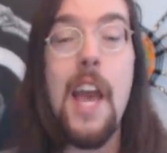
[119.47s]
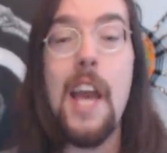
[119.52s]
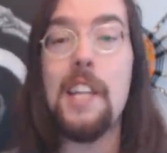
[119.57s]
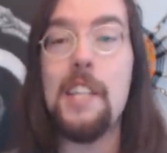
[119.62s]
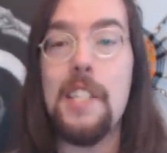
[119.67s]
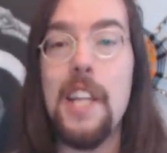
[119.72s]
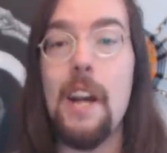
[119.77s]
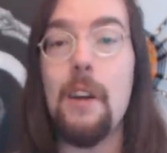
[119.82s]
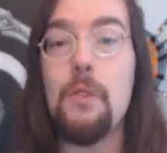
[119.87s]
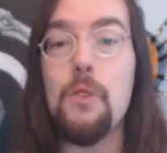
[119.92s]

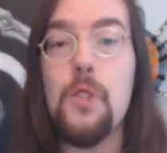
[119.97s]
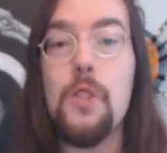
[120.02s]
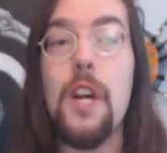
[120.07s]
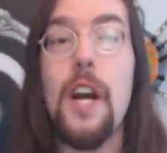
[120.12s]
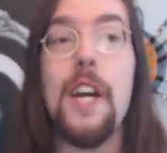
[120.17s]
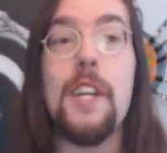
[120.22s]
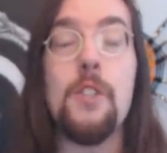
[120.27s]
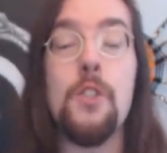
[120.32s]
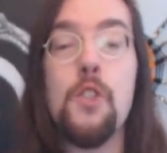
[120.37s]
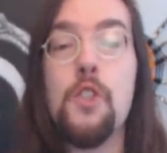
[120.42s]
and
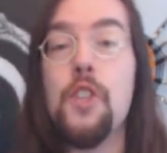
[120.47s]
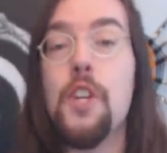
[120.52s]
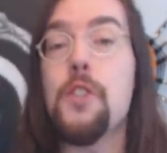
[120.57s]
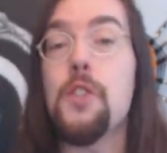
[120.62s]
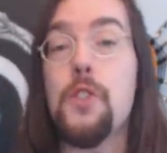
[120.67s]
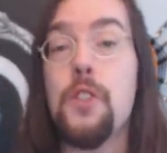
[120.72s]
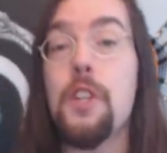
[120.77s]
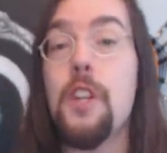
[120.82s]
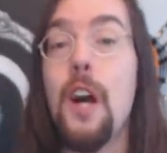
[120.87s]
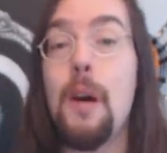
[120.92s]
downsize
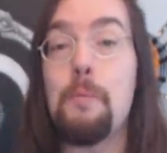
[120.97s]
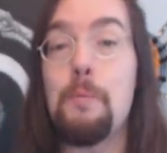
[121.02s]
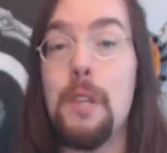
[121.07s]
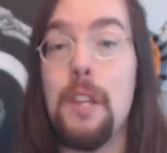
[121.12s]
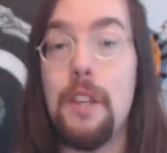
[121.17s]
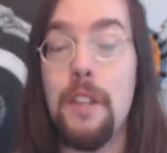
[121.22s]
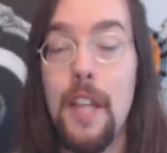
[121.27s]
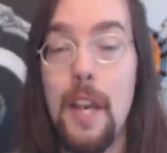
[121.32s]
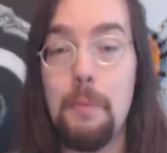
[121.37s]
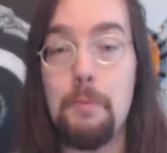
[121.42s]
just to not
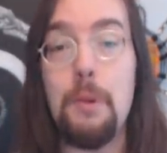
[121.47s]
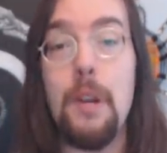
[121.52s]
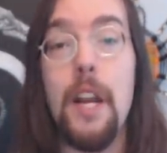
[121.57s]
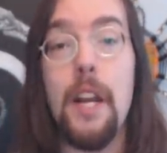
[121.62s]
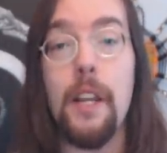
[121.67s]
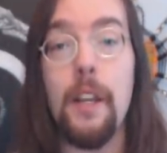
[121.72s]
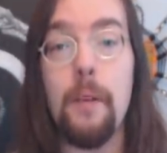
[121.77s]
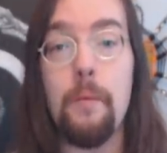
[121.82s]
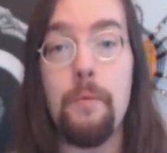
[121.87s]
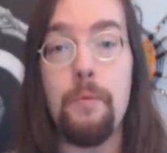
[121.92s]
be in that
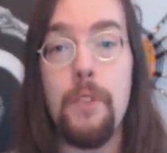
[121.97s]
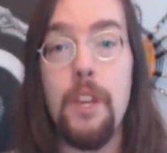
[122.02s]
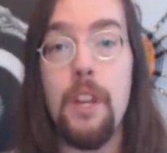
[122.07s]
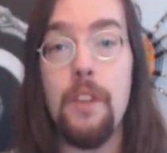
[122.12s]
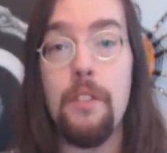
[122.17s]
bracket.